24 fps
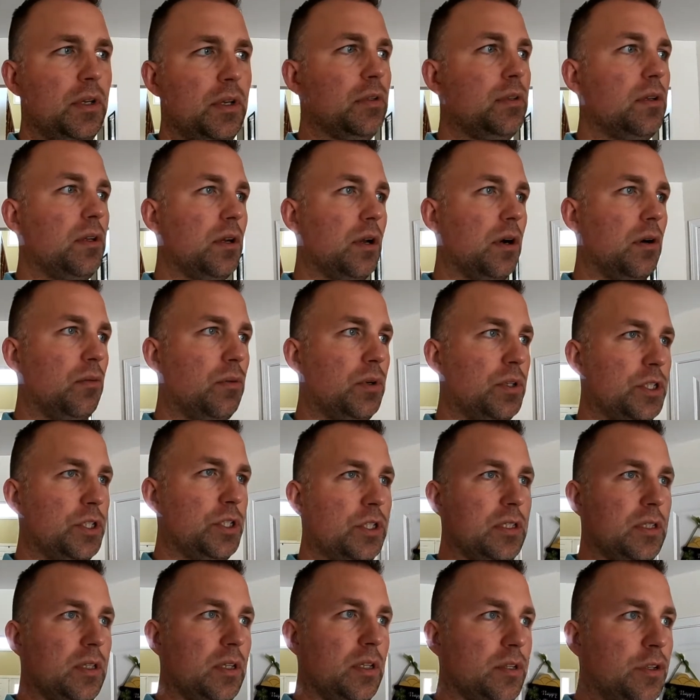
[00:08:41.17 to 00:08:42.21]
Which
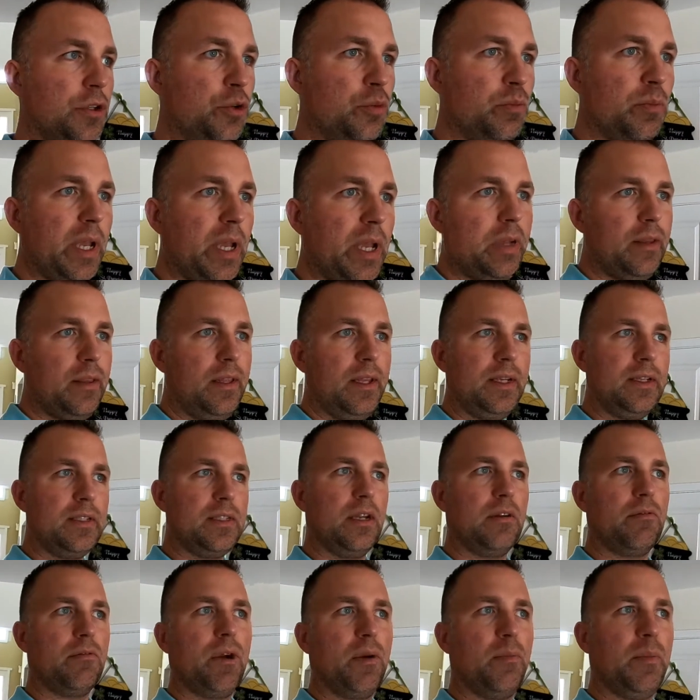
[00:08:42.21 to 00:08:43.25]
is the 2 main things
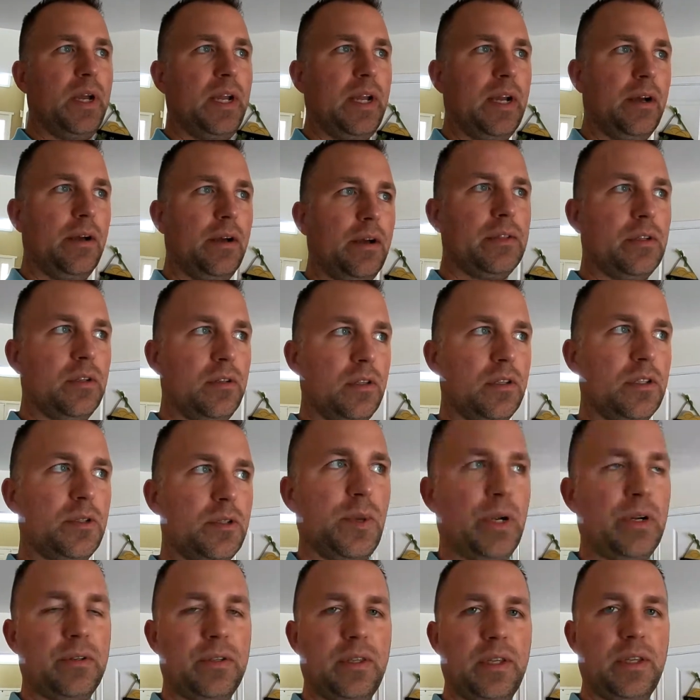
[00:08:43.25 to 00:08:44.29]
that run my house are the
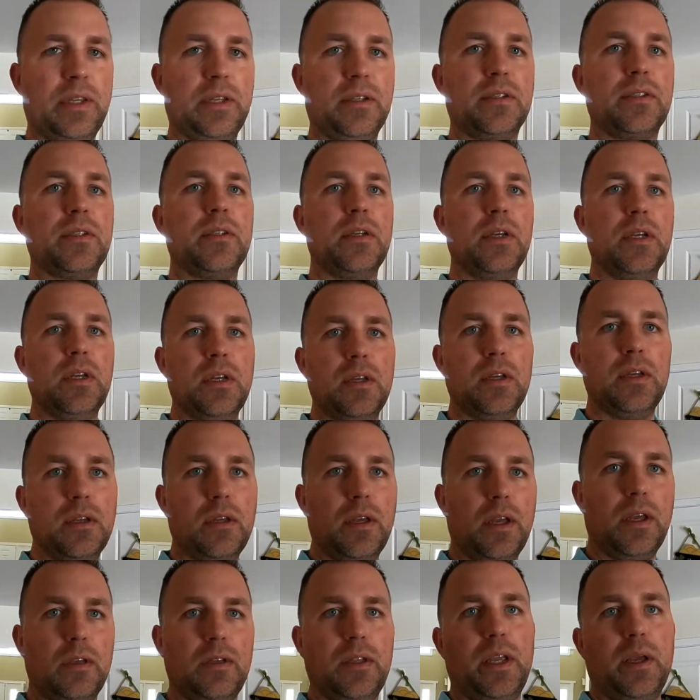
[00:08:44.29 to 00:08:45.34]
Smartthings
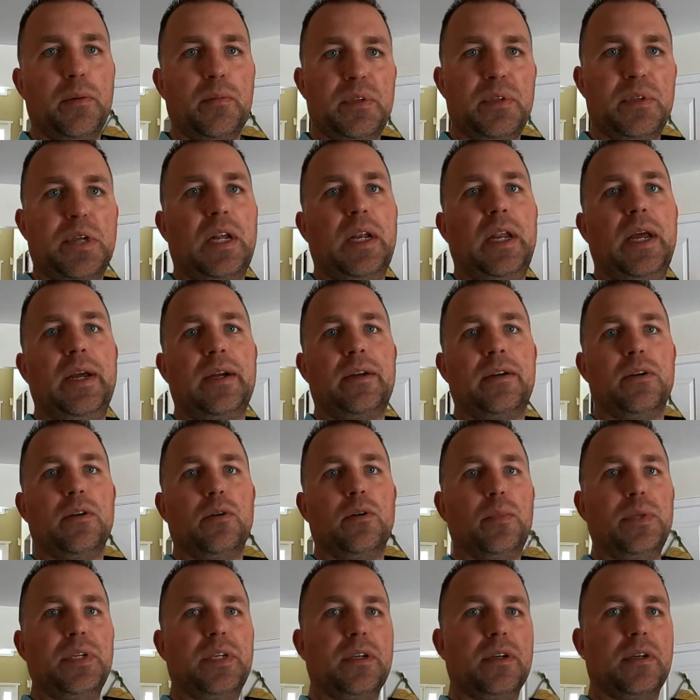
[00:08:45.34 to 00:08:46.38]
and the Amazon Echo,
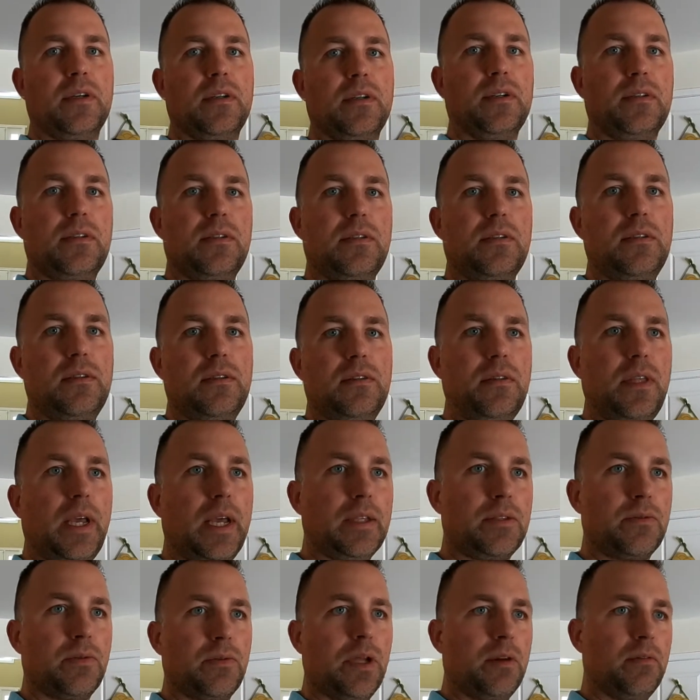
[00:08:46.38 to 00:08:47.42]
because
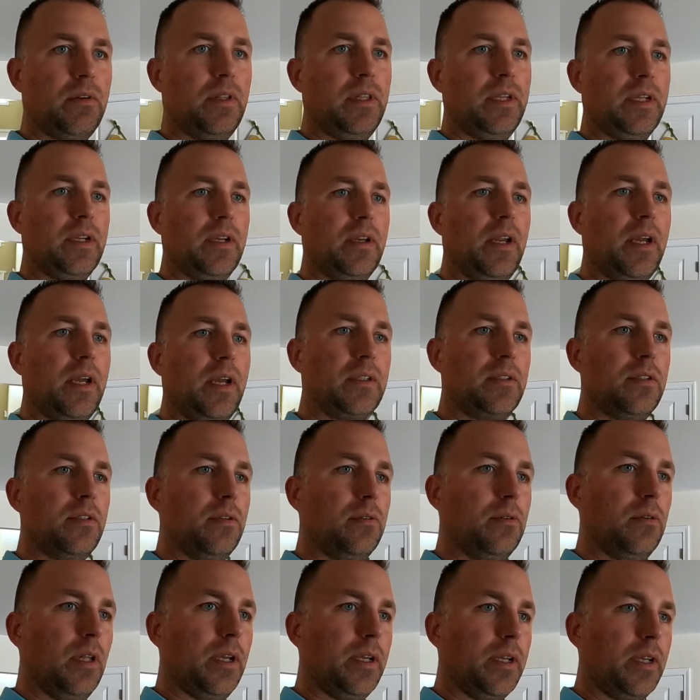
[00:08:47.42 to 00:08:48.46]
that's what everything connects
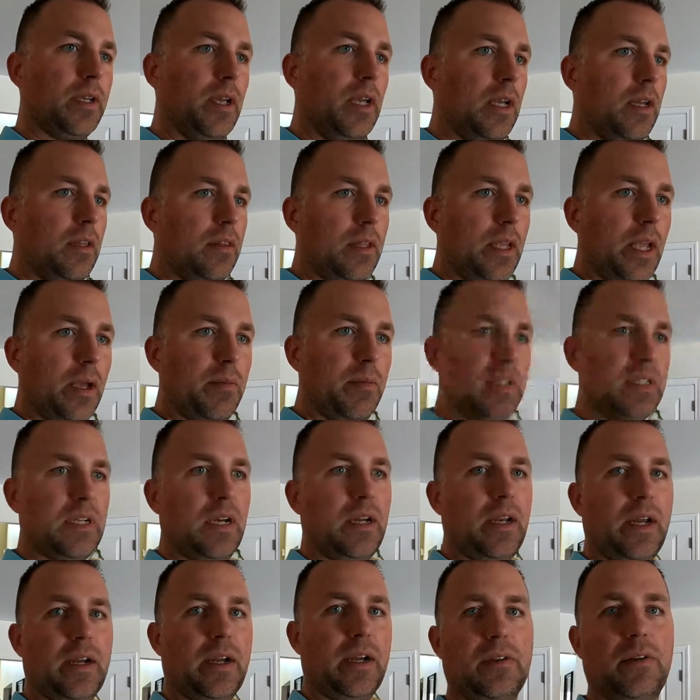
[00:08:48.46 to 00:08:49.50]
to. Like the
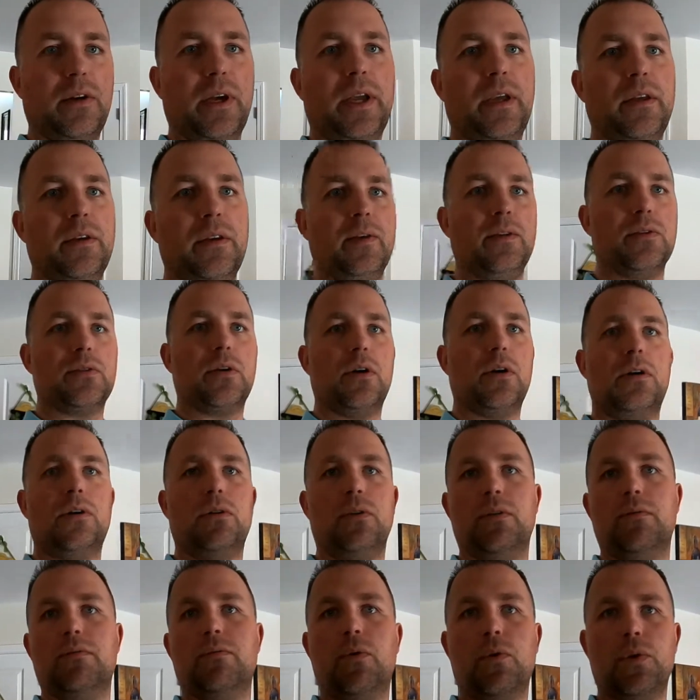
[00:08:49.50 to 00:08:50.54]
Amazon Echo handles all
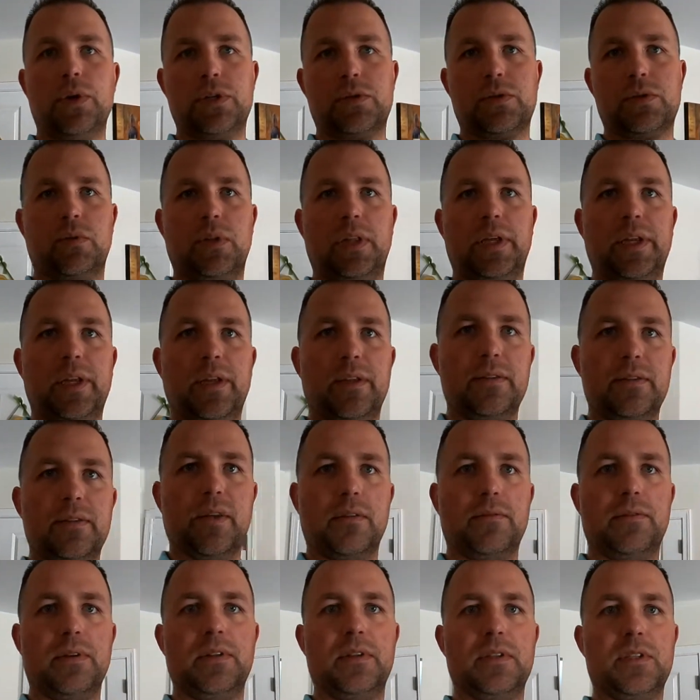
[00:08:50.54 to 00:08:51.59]
the voice related
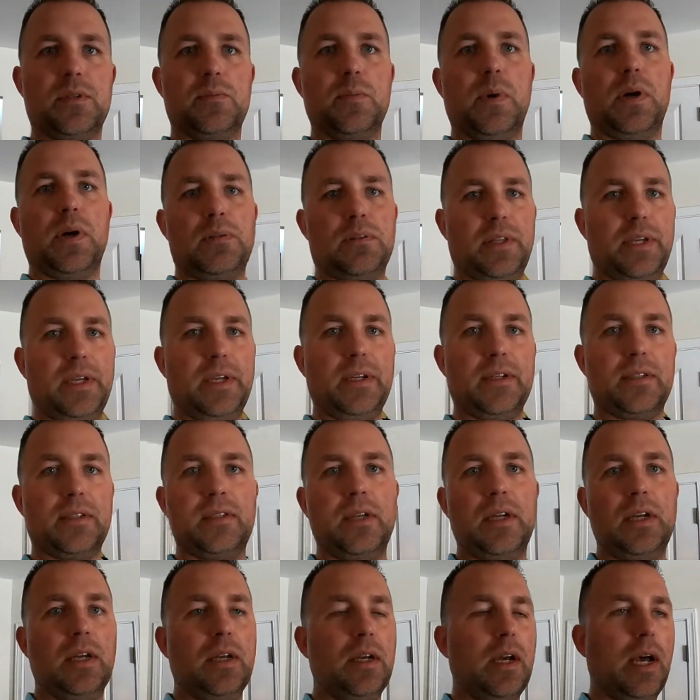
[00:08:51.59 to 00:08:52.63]
stuff, and the Smartthings
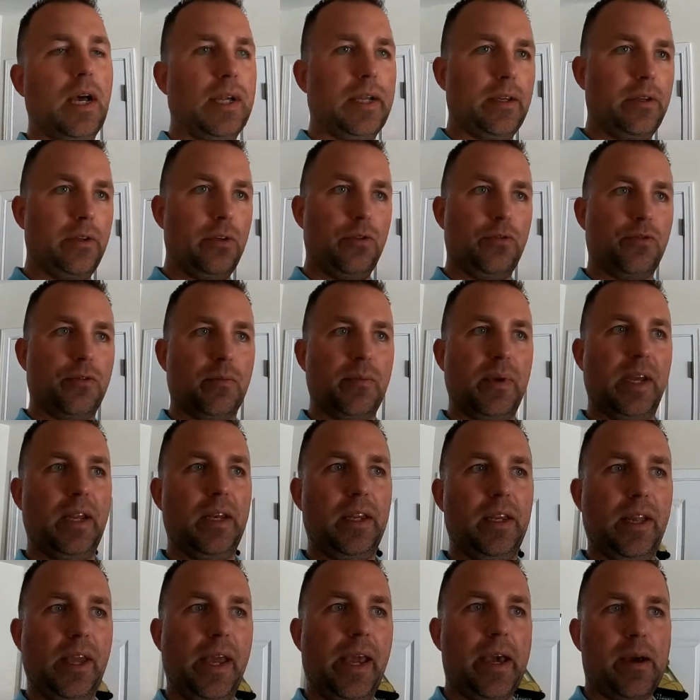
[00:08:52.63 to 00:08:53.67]
I can do from
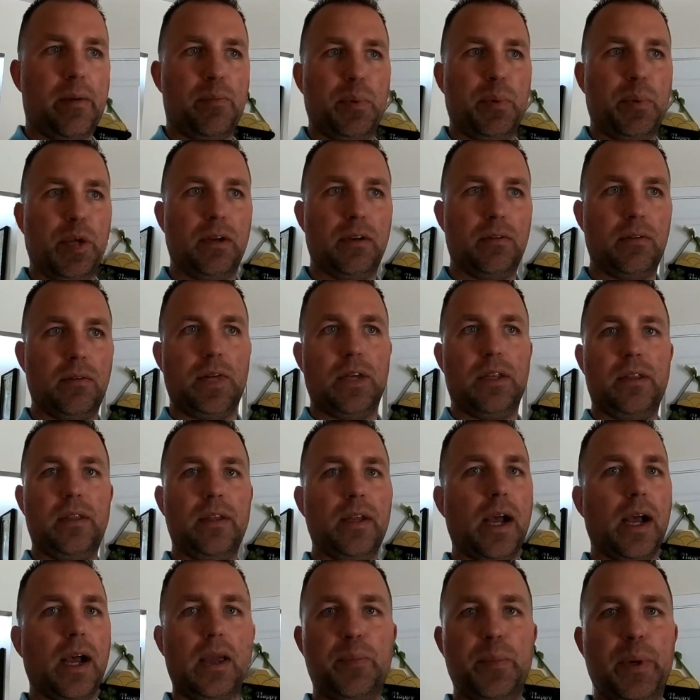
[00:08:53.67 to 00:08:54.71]
any app on any of the
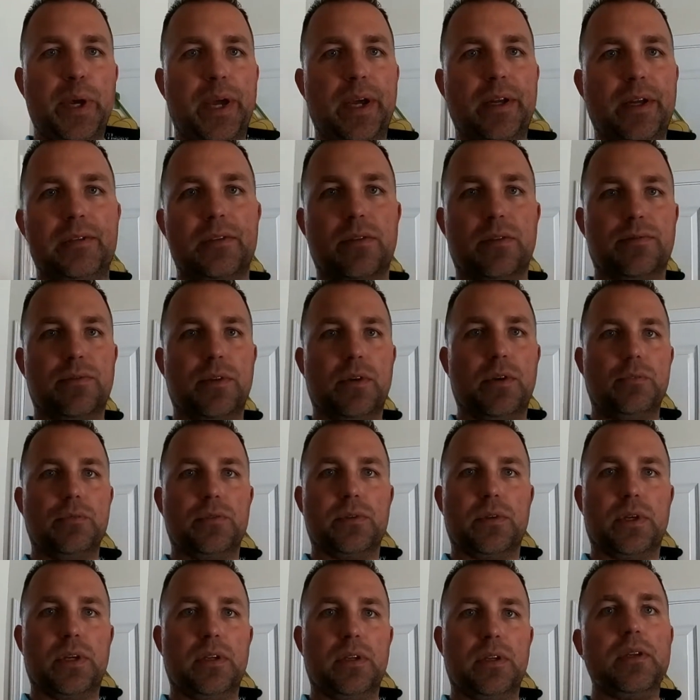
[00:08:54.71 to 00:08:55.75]
iPads or phones
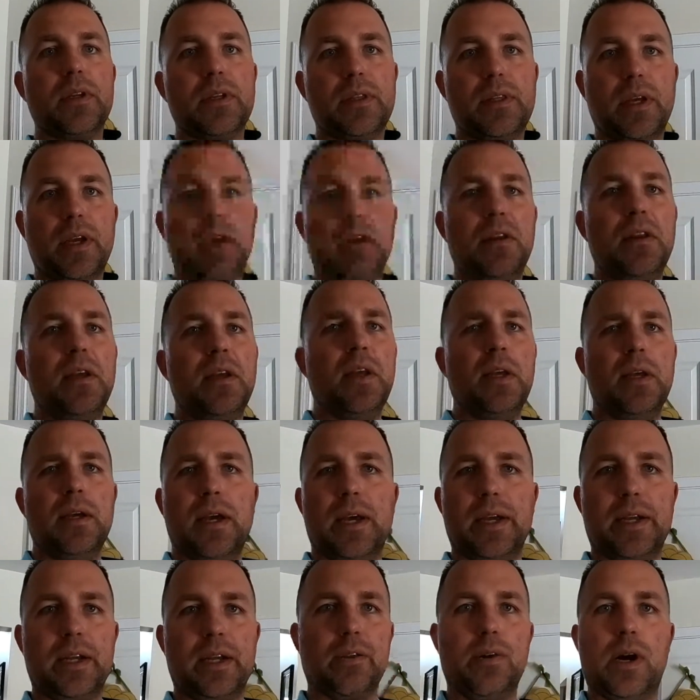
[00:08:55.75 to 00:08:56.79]
or anything like that.
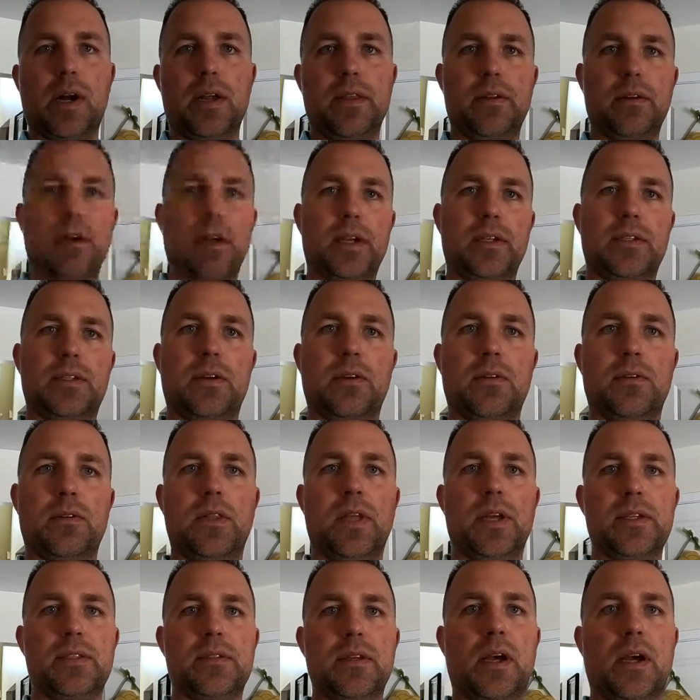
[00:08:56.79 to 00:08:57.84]
I can go on there, I can turn
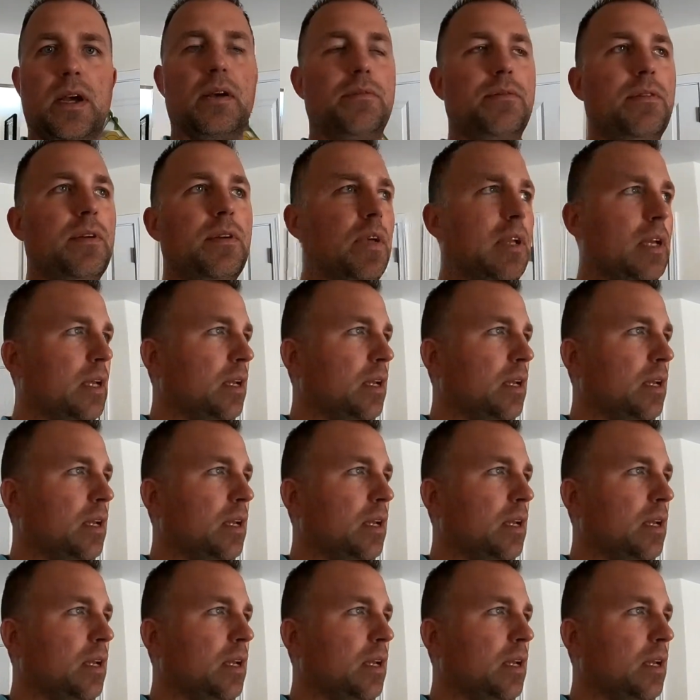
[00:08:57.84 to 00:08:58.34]
lights off.